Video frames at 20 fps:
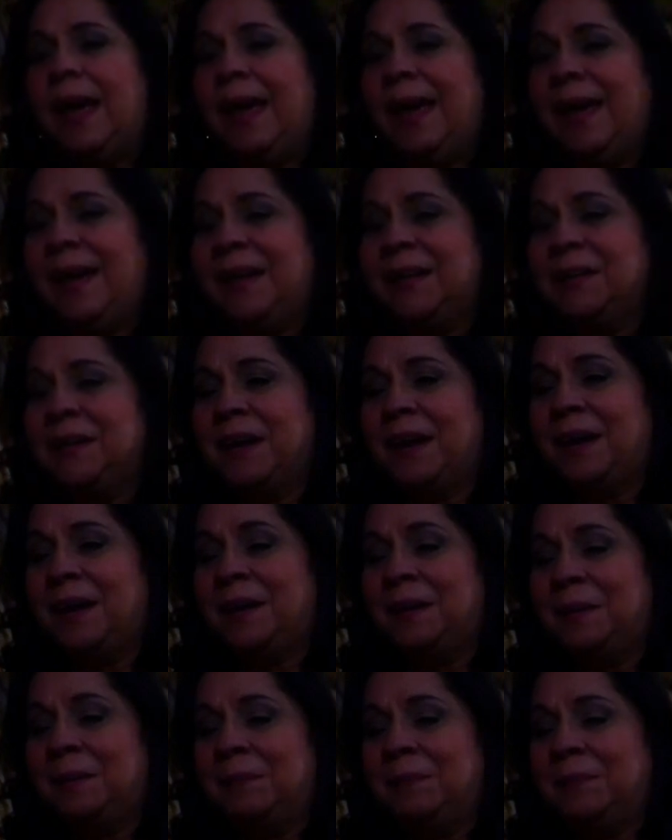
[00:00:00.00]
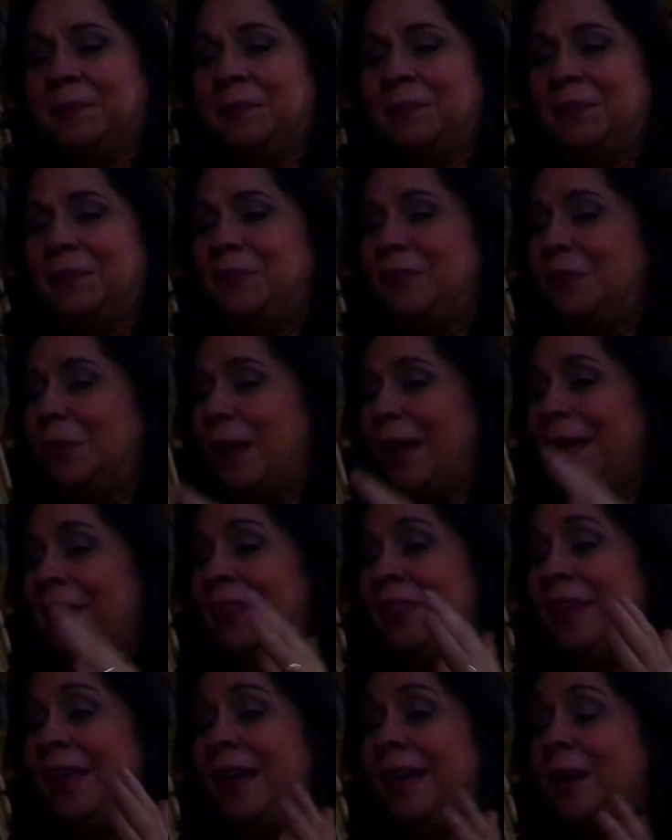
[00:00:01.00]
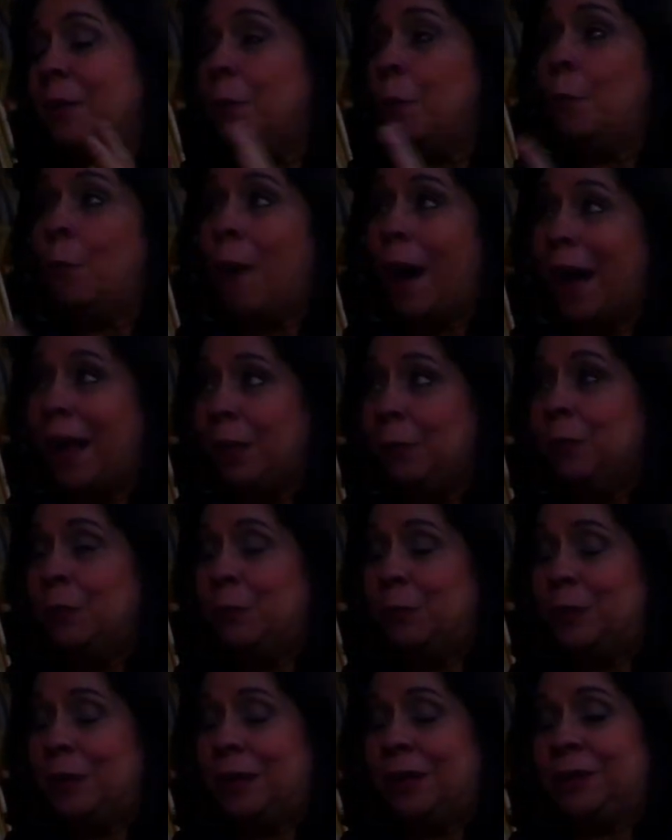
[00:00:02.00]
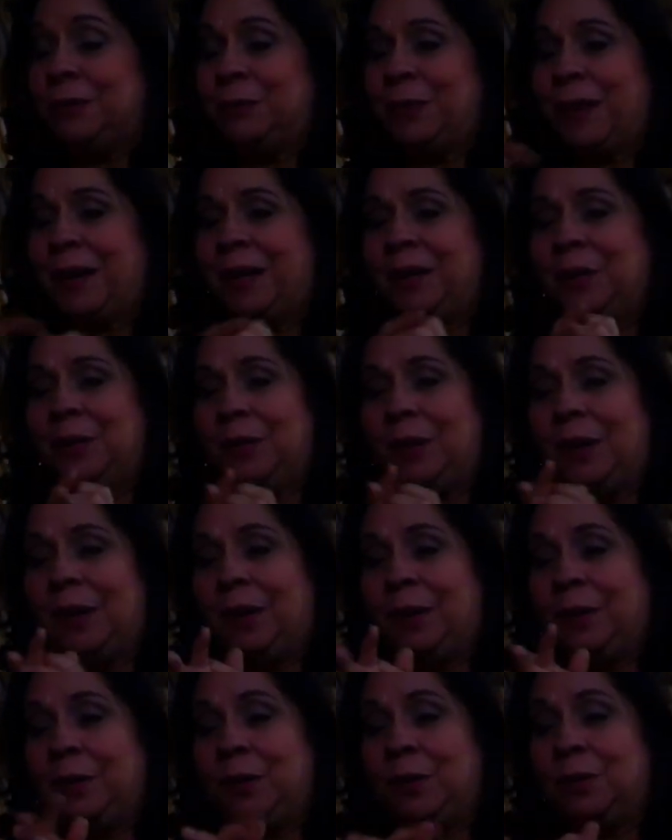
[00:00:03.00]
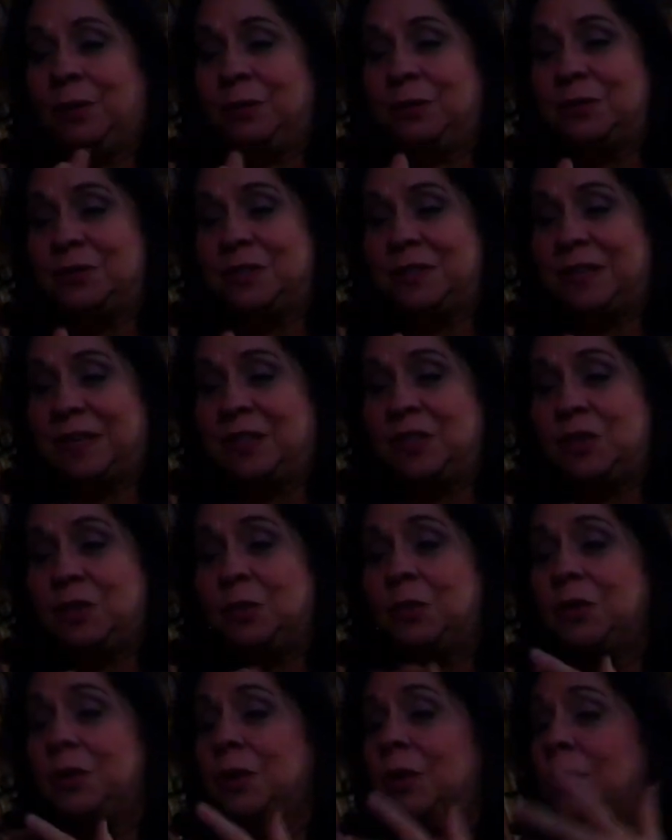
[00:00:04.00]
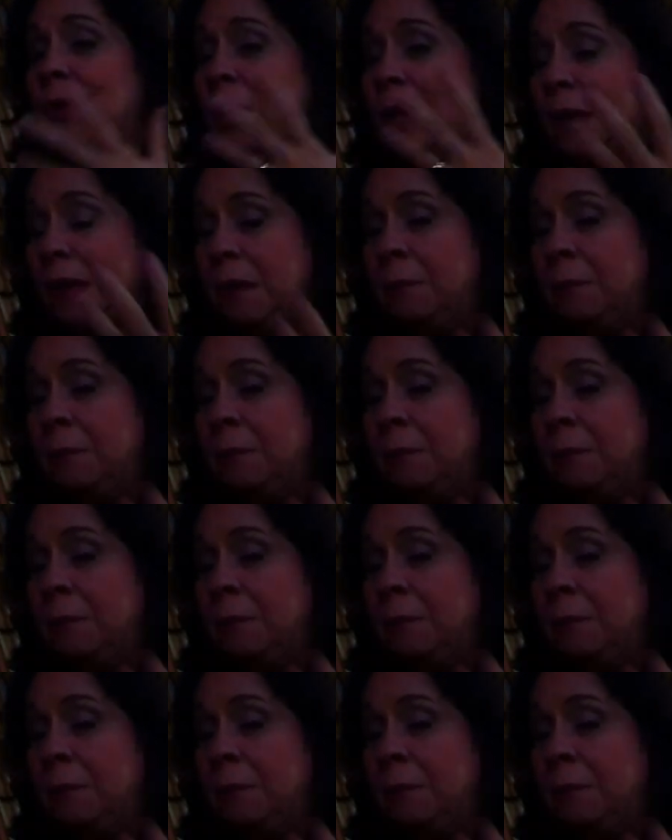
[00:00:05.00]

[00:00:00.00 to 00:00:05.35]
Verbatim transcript: And um, so, and then while we were at Grand uh, Concourse of that studio,